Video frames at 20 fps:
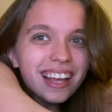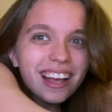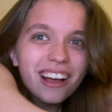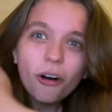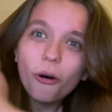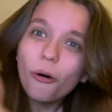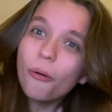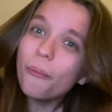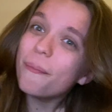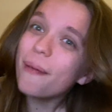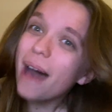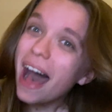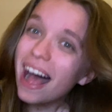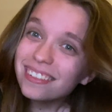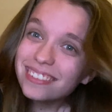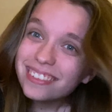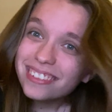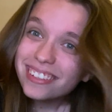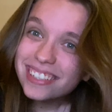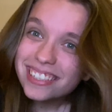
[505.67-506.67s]
A whole
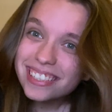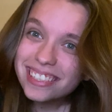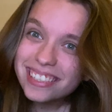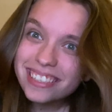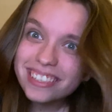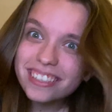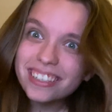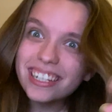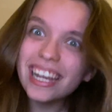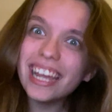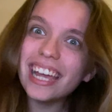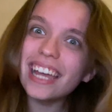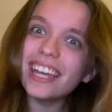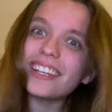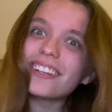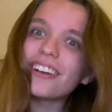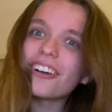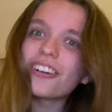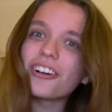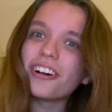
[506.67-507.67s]
bachelor's degree?
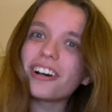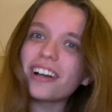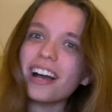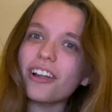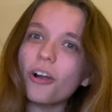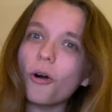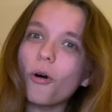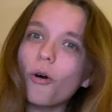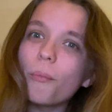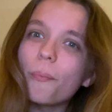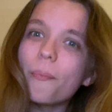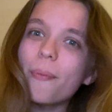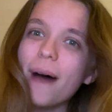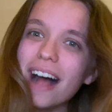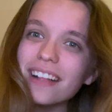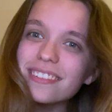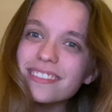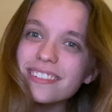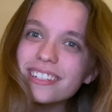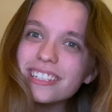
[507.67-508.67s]
Your girl got a whole
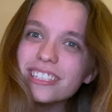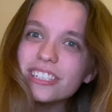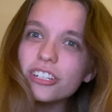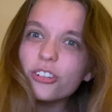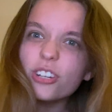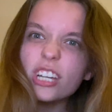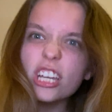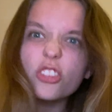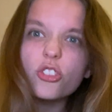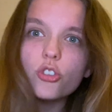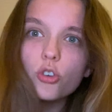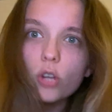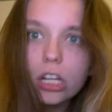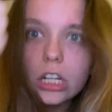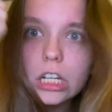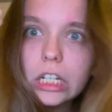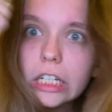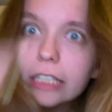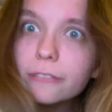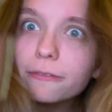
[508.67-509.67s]
bachelor's degree in
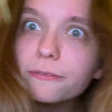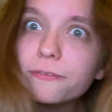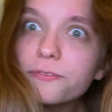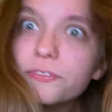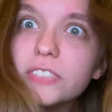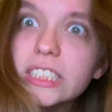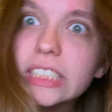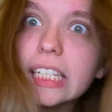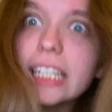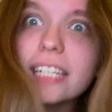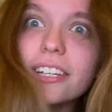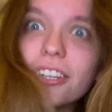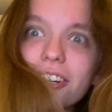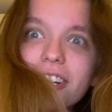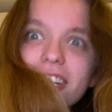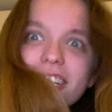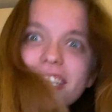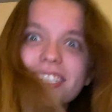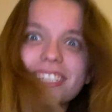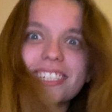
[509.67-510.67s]
3.5 fucking
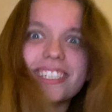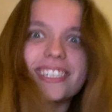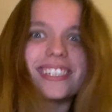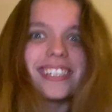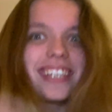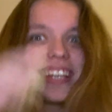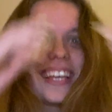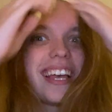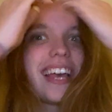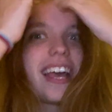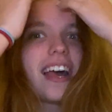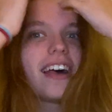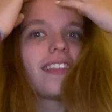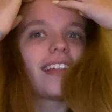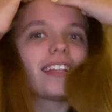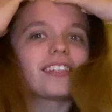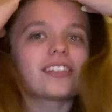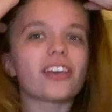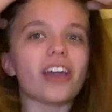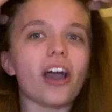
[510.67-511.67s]
years?
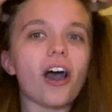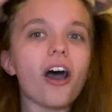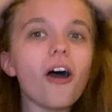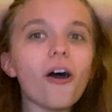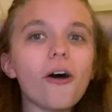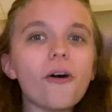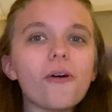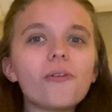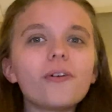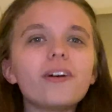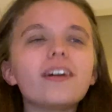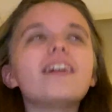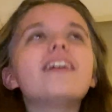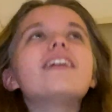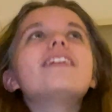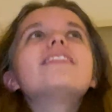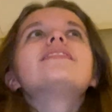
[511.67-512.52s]
Let's go.